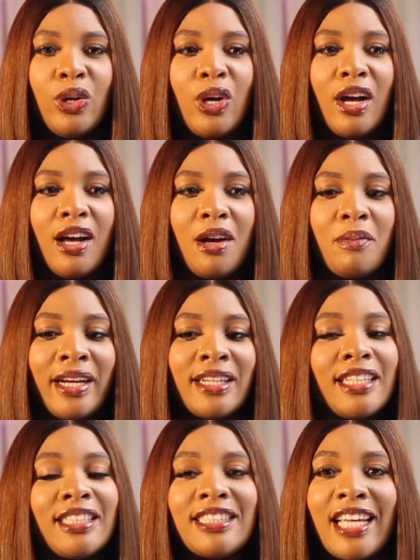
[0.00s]
And
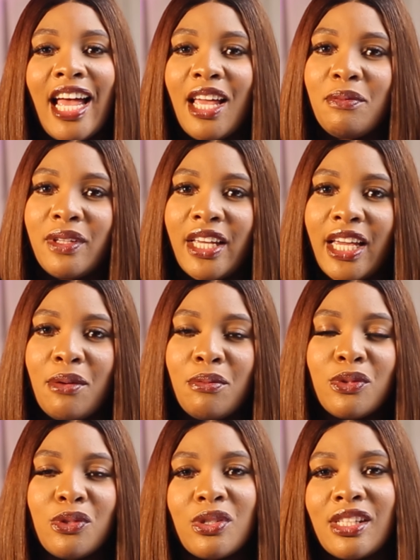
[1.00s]
then the time
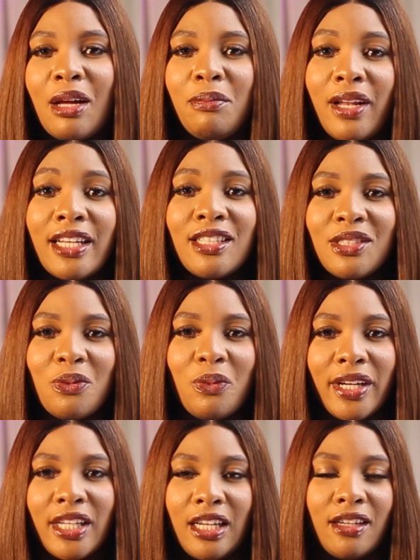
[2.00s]
came to start planning the
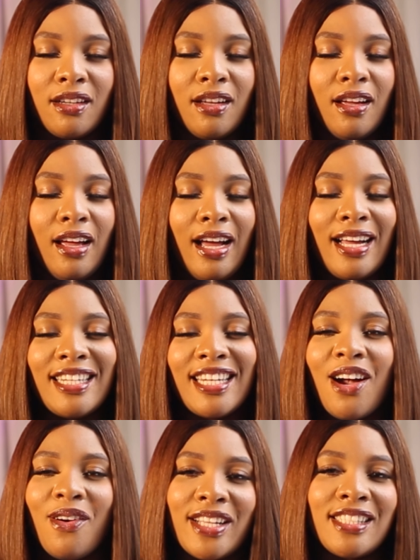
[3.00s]
wedding. And
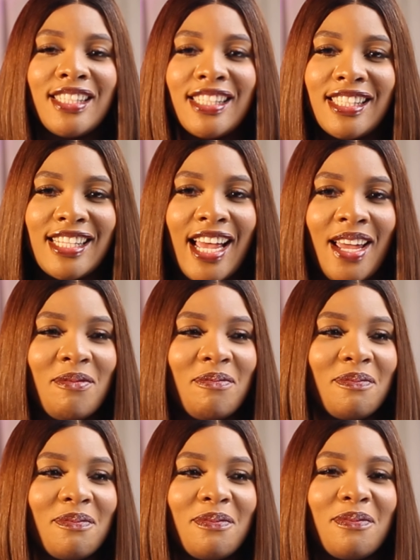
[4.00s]
now at this
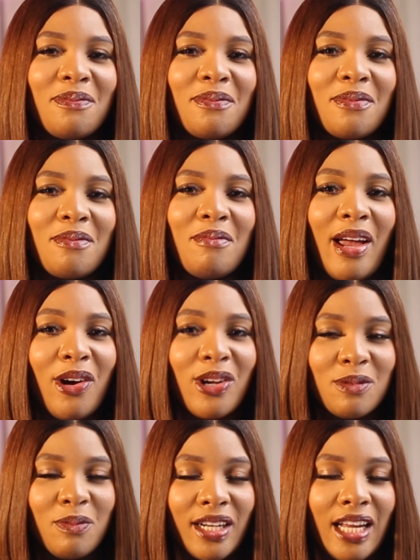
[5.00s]
time, my
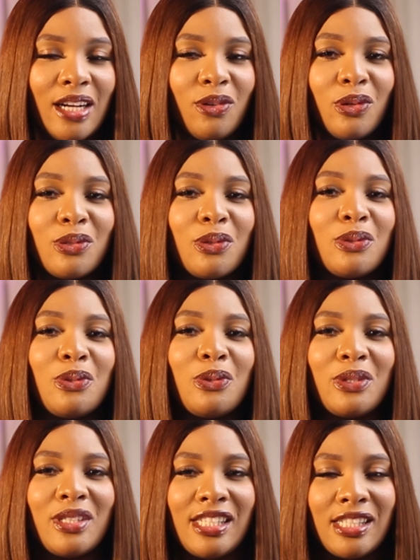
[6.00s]
husband had also
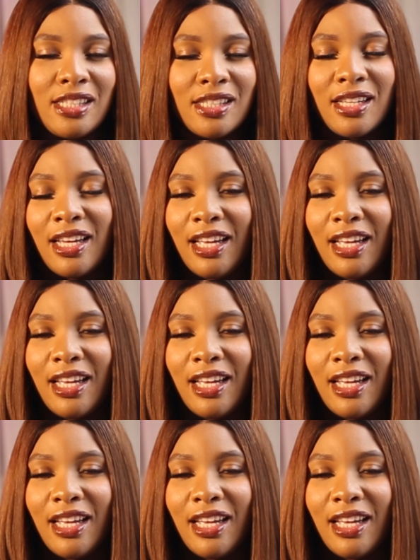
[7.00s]
told his